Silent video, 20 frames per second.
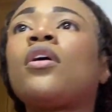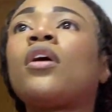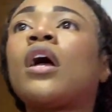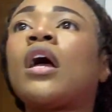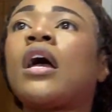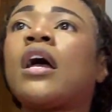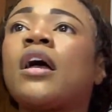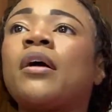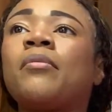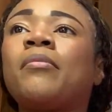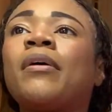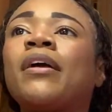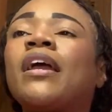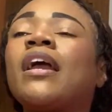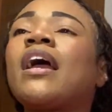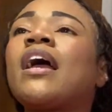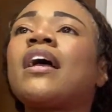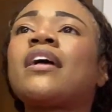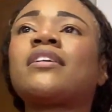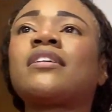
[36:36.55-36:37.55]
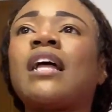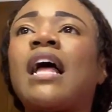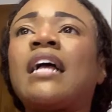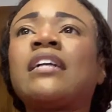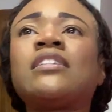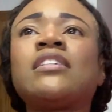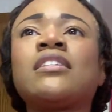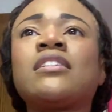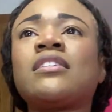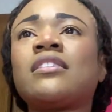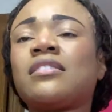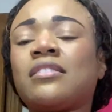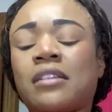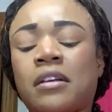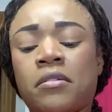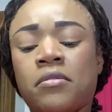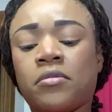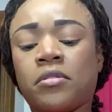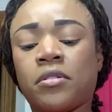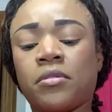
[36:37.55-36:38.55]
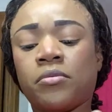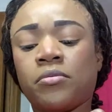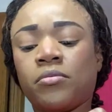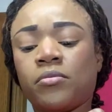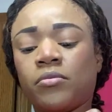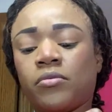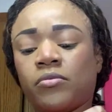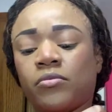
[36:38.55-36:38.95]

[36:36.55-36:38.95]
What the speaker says: But yeah, I don't know.